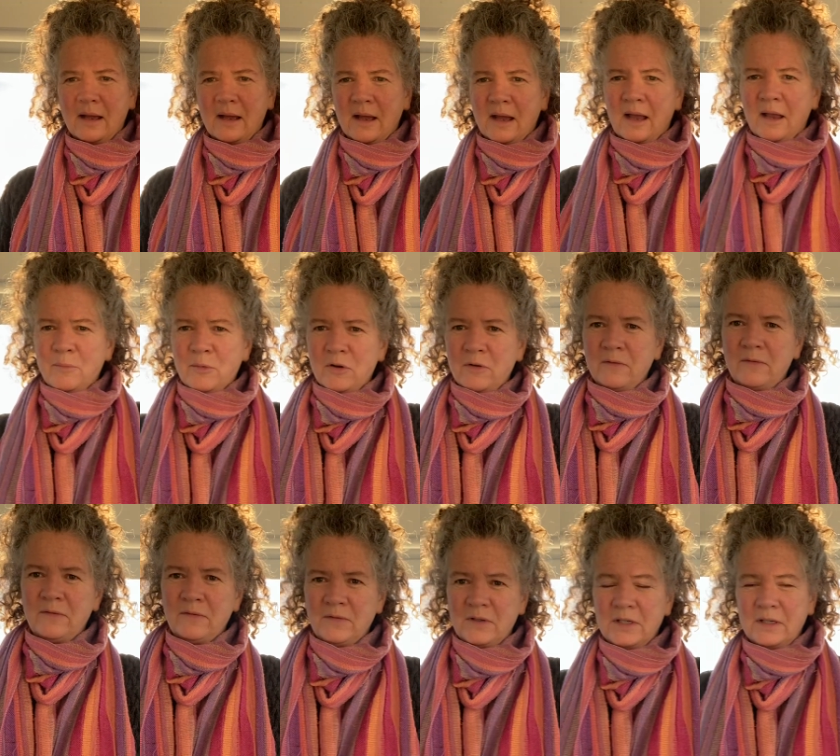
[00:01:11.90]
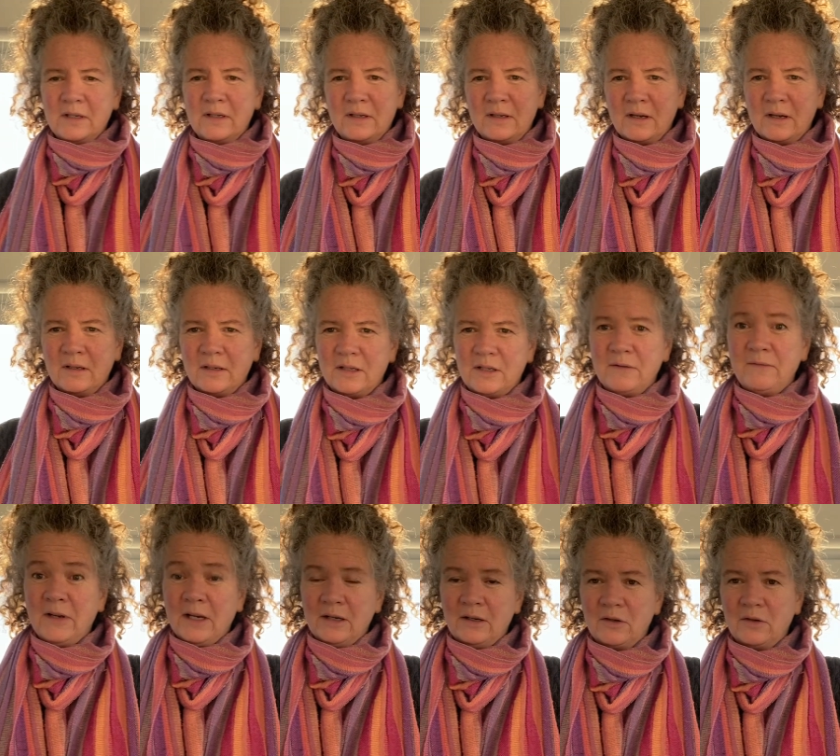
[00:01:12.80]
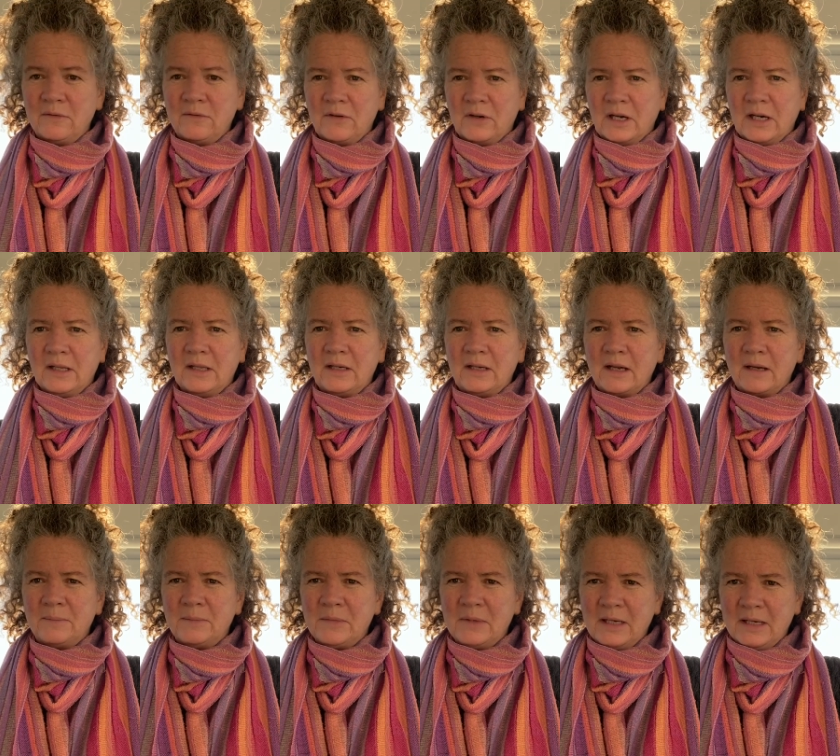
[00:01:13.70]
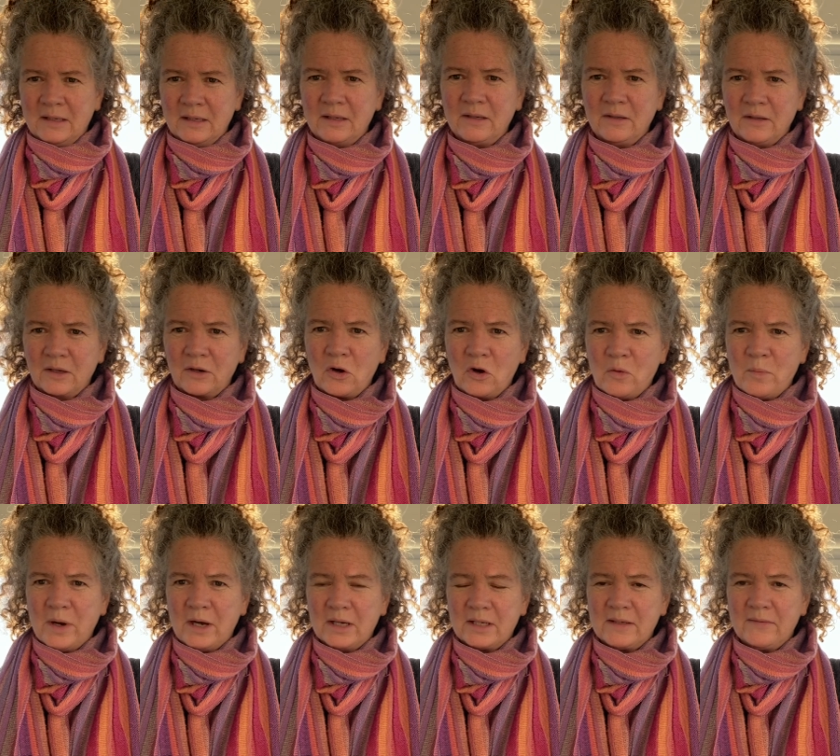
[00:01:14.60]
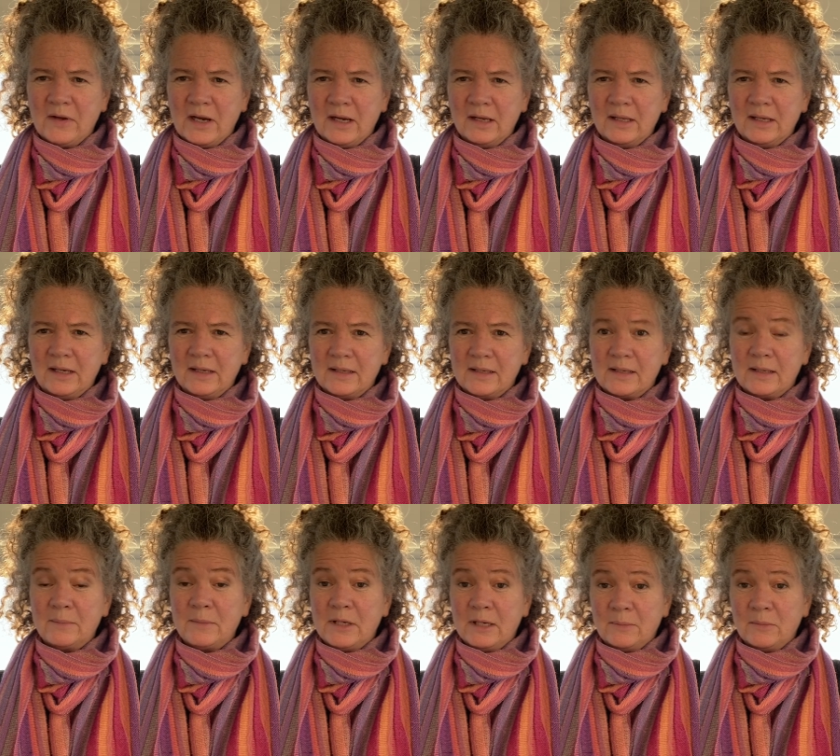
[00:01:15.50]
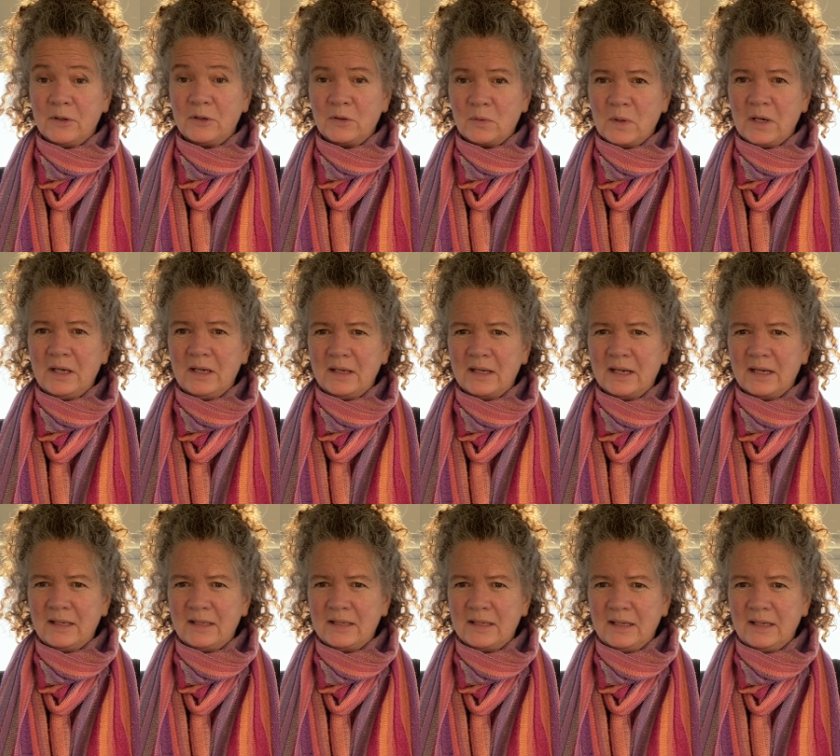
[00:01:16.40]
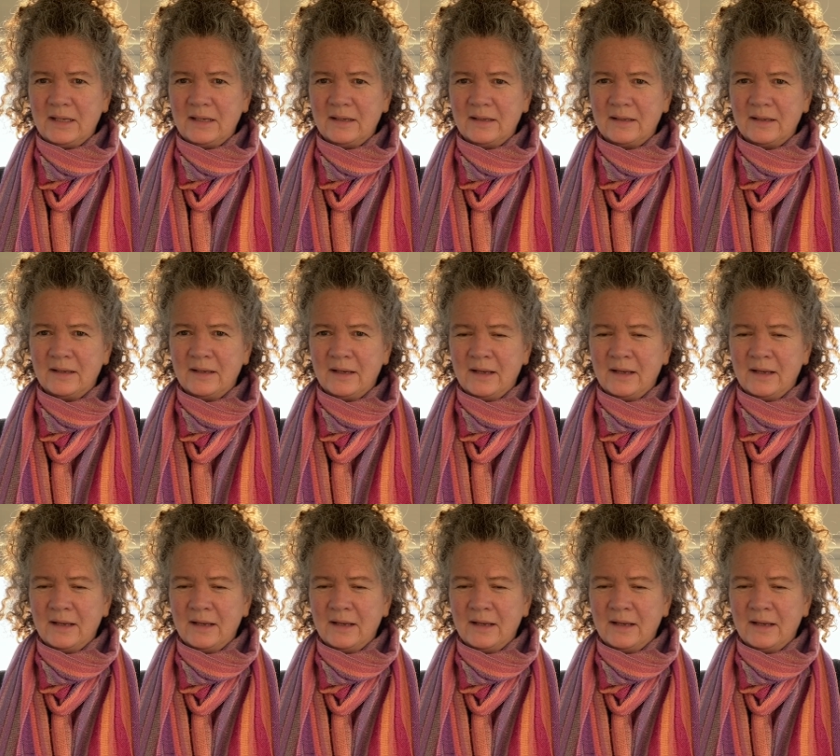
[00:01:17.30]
I moved to Vancouver Island up into the Comox Valley in September 2019.